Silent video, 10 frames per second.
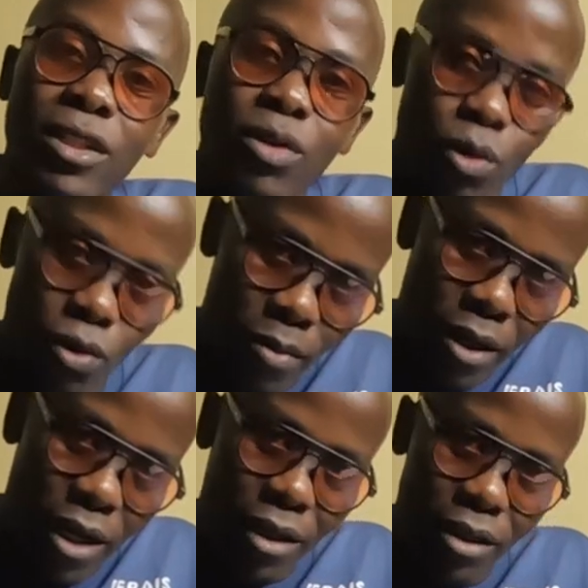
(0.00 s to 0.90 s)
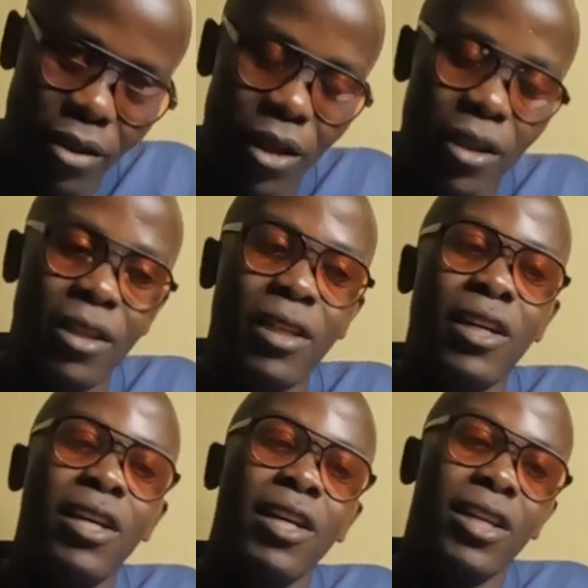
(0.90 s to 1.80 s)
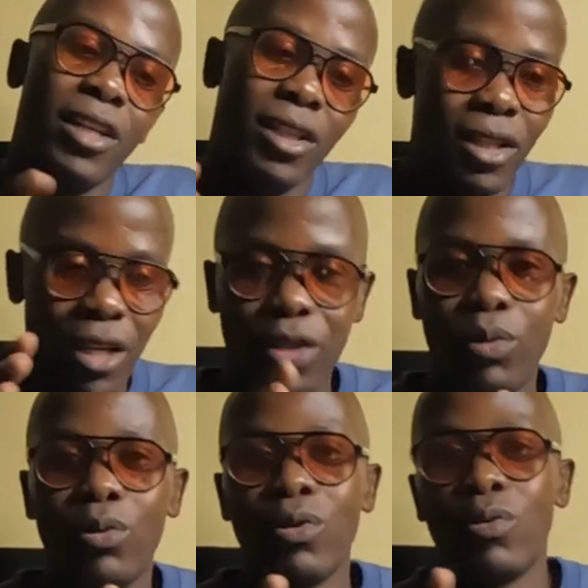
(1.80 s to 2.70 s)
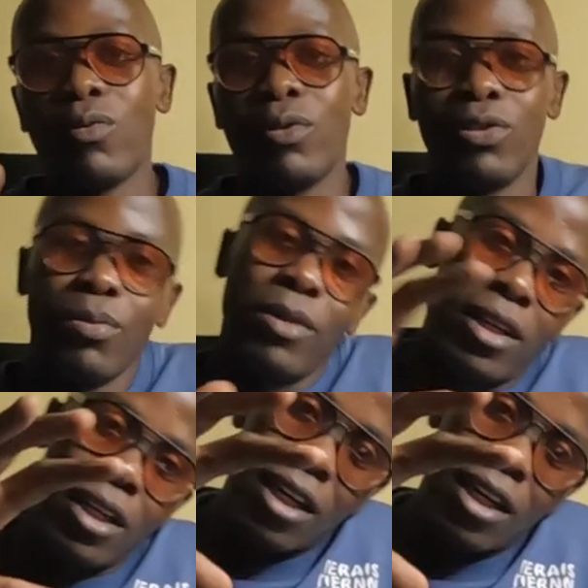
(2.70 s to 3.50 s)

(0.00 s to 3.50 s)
his YouTube cult, that they should not look for a job, that